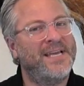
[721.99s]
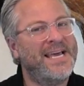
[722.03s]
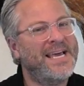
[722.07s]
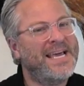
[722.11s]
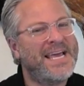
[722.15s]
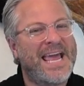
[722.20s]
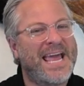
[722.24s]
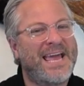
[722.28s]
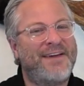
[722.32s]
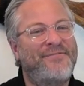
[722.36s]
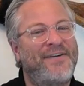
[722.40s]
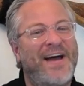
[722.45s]

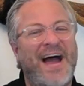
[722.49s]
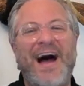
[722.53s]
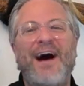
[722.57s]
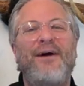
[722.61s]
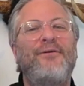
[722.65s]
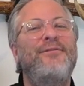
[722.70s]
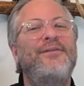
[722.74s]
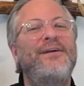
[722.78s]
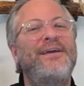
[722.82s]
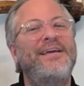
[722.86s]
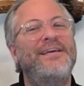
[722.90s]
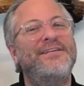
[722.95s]
If
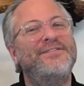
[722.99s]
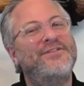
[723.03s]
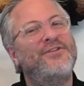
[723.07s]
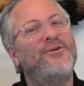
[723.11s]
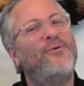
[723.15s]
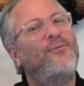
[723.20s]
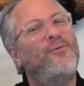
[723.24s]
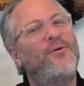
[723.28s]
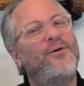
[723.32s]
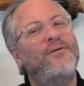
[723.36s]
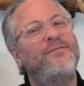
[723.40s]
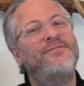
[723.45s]
howling is the
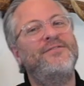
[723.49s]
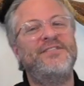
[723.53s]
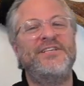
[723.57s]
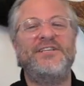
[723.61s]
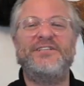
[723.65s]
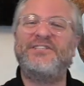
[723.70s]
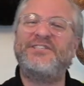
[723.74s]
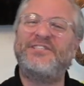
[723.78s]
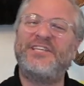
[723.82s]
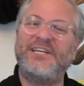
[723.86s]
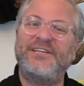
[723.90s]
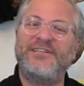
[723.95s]
wolf's
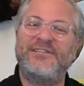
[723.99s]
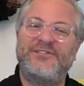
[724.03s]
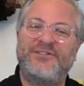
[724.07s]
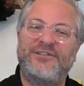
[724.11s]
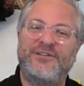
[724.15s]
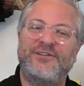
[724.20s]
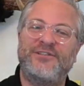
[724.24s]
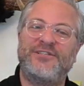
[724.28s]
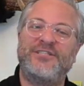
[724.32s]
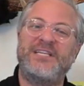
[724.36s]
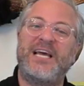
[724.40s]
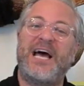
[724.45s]

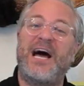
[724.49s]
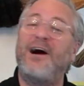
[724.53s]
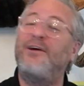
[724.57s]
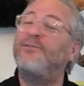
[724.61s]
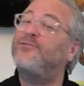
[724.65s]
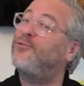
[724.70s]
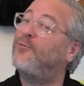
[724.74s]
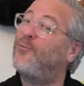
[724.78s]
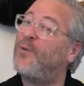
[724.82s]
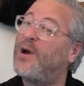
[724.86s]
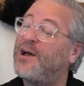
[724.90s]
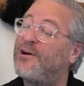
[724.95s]
signature
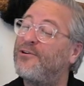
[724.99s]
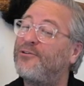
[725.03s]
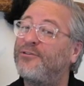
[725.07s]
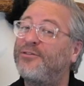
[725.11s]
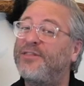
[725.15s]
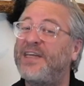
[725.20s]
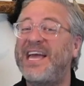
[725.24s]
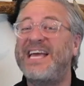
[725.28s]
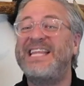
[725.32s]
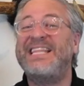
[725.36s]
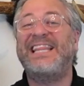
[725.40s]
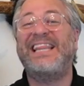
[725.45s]
sound, well,
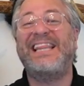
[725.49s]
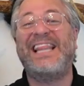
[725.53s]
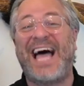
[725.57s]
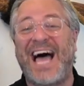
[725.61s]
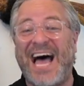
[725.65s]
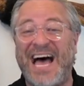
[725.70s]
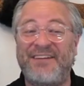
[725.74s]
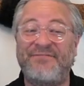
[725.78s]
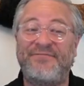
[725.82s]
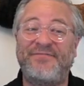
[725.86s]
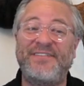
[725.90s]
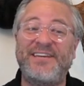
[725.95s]
then
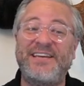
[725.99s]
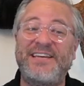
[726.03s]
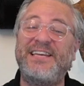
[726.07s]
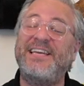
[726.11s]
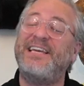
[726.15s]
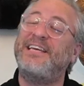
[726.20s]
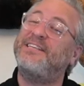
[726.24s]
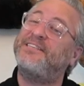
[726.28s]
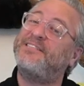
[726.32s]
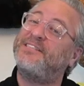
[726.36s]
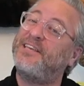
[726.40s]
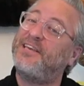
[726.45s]
laughing
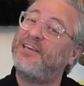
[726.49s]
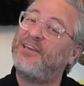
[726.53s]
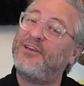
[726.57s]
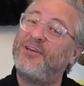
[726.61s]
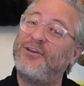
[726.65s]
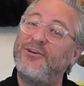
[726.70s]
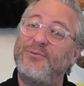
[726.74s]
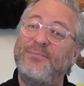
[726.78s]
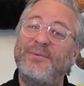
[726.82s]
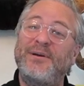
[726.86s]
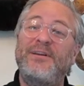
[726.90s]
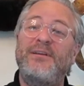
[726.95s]
is the
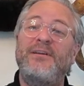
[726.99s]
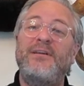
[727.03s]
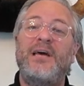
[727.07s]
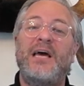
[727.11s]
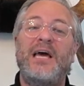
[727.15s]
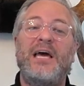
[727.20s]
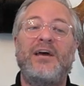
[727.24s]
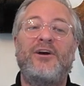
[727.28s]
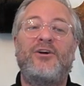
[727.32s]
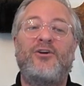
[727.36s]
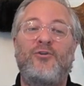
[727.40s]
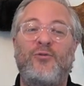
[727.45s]
human
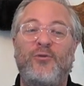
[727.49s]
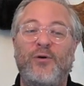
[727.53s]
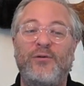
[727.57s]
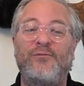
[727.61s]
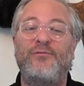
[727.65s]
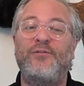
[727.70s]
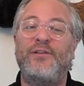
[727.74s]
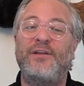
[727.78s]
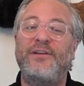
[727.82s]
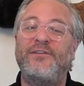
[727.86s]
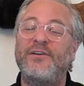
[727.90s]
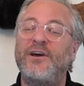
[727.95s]

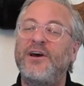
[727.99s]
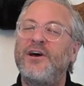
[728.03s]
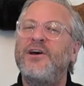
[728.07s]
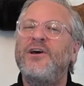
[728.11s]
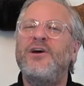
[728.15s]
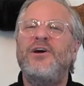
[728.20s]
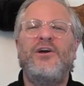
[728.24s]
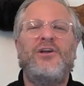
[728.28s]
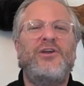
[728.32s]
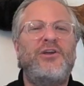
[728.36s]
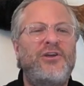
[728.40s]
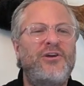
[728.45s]
equivalent.
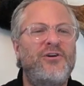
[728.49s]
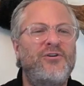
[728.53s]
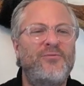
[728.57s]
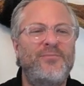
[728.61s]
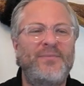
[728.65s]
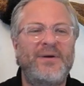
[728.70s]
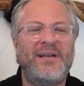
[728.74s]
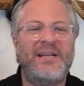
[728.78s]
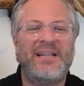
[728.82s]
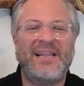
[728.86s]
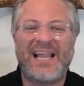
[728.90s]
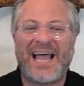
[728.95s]

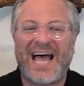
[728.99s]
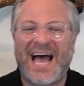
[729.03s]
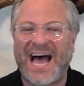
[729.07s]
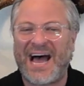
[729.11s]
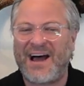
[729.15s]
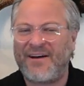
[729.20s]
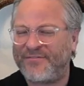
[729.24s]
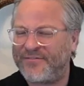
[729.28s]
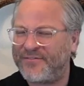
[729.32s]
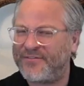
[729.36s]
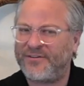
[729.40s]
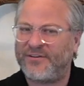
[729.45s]
Human
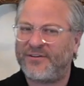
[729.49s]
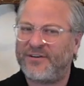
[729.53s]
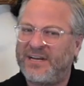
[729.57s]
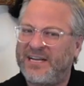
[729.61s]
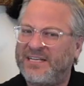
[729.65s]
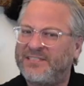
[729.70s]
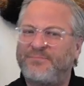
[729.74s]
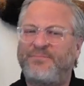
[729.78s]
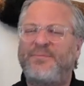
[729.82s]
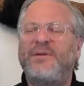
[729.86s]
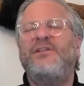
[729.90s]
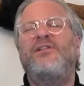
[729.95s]
laughter
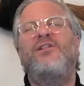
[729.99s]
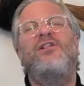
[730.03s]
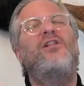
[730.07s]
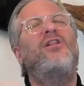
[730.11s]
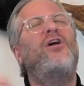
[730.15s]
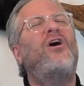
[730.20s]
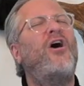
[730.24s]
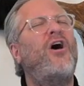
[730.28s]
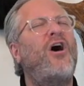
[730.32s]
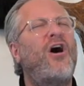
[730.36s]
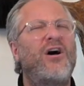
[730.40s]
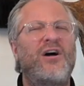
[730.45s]
has been
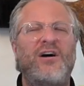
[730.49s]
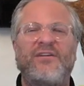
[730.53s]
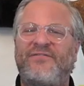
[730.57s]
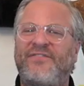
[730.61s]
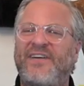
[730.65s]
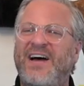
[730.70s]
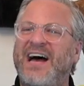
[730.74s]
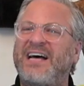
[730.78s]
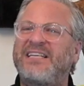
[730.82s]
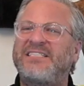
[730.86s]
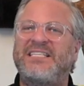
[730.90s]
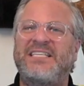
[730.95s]
long a
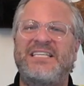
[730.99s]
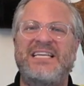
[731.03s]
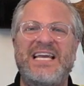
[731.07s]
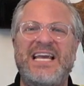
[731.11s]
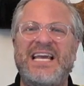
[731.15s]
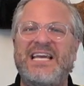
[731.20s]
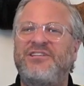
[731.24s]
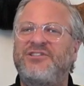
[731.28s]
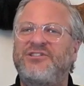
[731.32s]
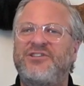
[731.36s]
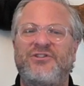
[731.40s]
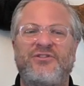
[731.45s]

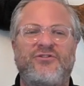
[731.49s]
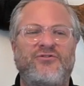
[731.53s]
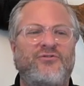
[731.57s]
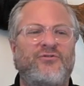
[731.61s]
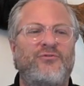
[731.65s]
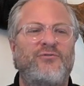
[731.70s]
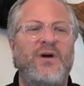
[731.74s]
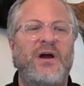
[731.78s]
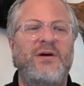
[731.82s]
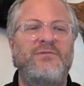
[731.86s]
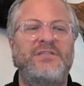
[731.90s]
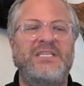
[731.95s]
fascination
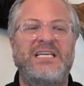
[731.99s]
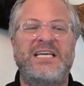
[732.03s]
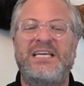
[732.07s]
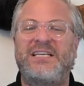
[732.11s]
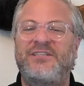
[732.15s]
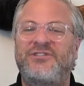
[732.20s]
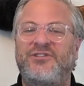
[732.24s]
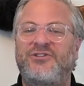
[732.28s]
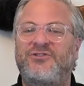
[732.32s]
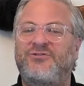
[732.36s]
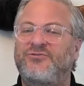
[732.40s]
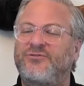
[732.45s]
throughout
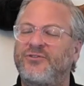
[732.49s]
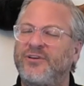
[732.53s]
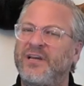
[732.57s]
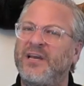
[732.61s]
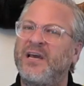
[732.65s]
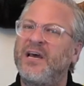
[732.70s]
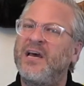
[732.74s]
history.